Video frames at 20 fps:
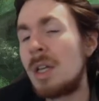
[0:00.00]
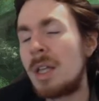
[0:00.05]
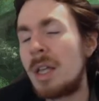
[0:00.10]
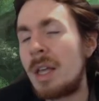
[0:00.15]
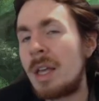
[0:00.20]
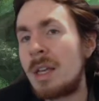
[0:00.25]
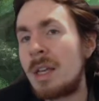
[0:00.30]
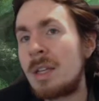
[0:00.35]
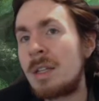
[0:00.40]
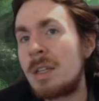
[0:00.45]

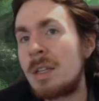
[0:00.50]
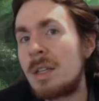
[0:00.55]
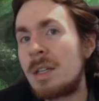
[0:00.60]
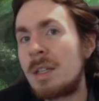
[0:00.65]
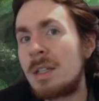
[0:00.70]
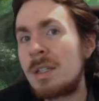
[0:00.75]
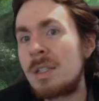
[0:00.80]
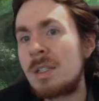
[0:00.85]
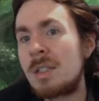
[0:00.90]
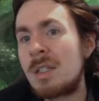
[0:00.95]
And
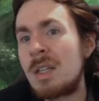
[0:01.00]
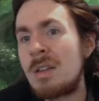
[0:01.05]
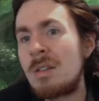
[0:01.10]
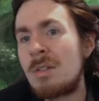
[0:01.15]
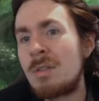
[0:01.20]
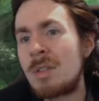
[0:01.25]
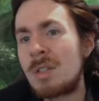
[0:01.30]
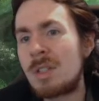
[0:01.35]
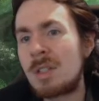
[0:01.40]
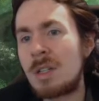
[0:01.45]
in
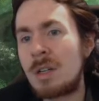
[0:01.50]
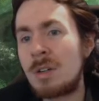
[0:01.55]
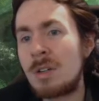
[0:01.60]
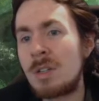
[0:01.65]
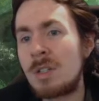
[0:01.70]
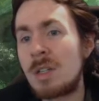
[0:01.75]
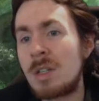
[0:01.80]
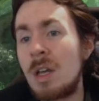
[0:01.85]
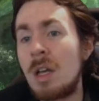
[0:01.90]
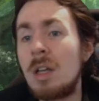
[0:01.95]
standard, this card
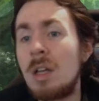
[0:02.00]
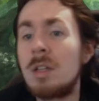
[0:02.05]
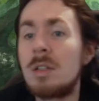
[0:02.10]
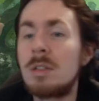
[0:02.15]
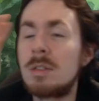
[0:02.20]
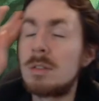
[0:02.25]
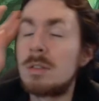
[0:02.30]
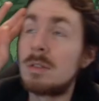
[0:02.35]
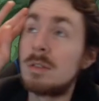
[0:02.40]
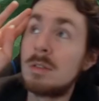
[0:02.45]
is
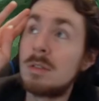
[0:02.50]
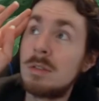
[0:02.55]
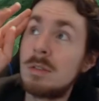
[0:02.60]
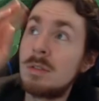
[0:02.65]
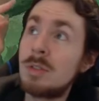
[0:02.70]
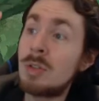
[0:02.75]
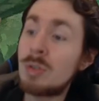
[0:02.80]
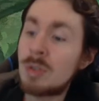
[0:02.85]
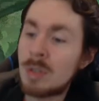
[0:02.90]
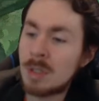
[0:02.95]

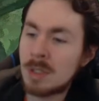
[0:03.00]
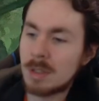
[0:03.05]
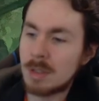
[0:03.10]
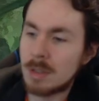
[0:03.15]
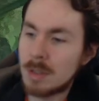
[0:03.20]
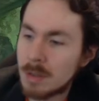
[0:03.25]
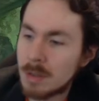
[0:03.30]
useless.